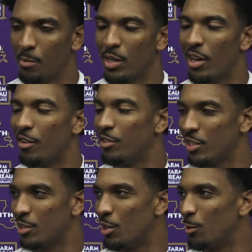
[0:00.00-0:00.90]
I mean,
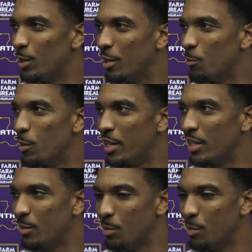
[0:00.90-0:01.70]
obviously, you know, we didn't win.